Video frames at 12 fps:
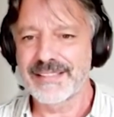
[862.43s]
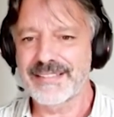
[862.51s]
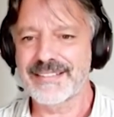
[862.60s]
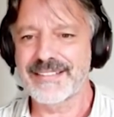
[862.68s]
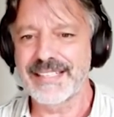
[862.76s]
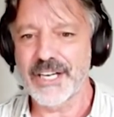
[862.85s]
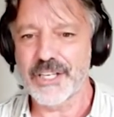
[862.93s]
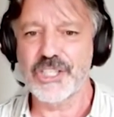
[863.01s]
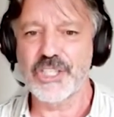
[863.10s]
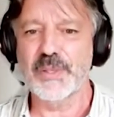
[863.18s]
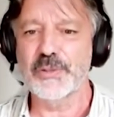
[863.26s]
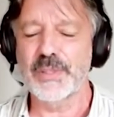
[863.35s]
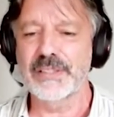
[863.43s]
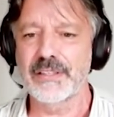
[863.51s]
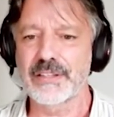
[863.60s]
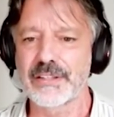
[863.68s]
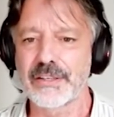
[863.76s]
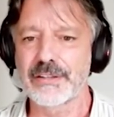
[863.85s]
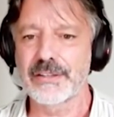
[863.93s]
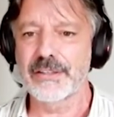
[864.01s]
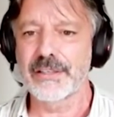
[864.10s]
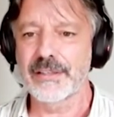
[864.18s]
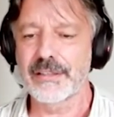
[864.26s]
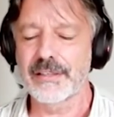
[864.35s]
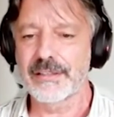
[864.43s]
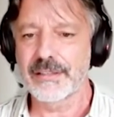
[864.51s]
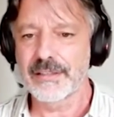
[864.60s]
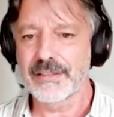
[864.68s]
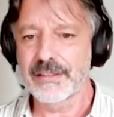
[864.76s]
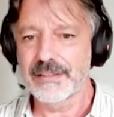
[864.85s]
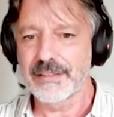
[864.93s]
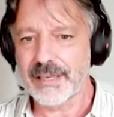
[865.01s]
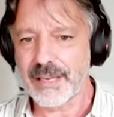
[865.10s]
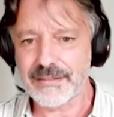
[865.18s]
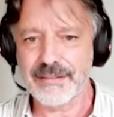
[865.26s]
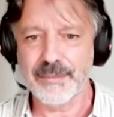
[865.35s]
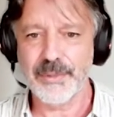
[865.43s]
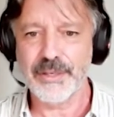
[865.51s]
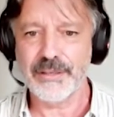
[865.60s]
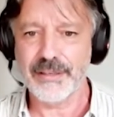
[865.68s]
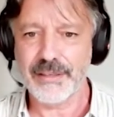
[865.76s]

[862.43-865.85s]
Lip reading: these synergies between the customer,